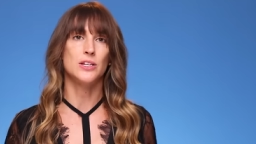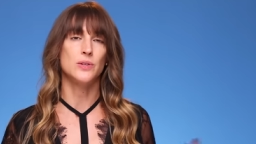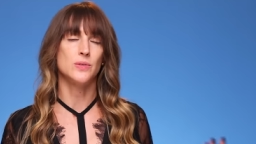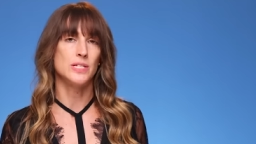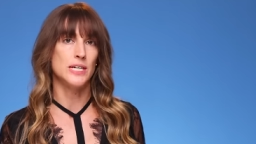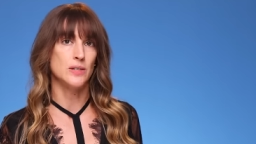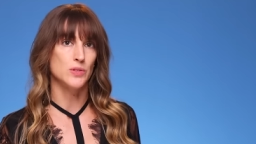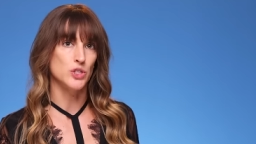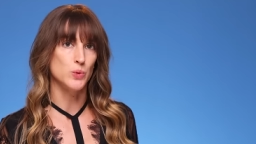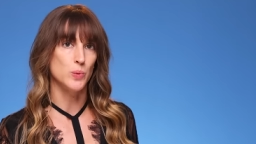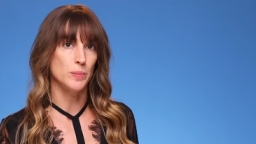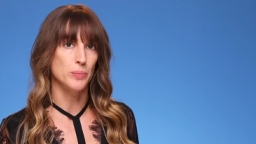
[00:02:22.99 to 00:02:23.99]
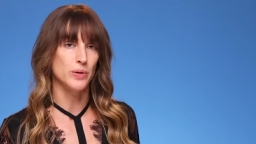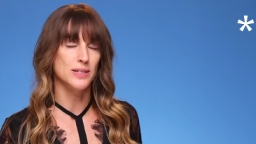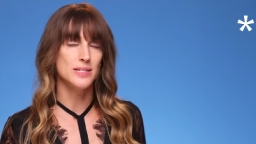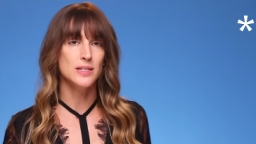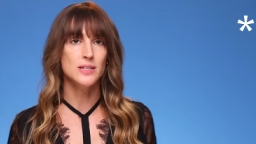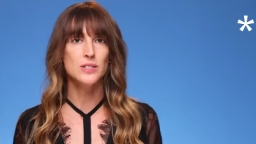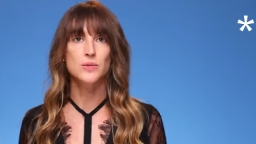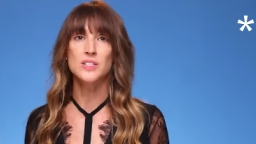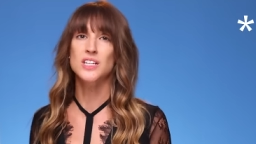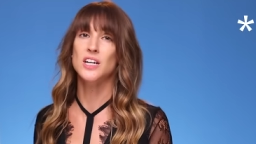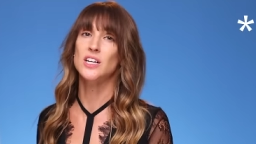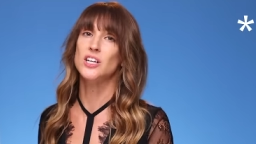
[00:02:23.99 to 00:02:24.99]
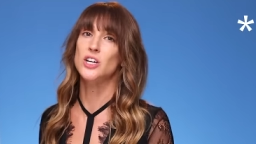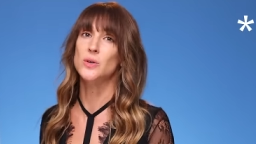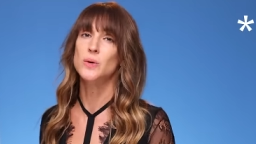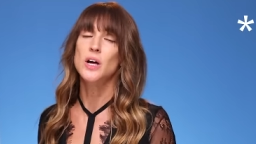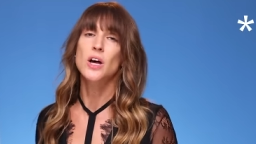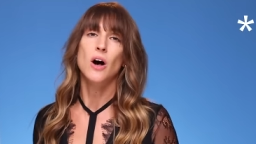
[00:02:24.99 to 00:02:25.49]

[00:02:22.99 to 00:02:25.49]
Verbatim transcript: It goes down to one point six, so it's not going to go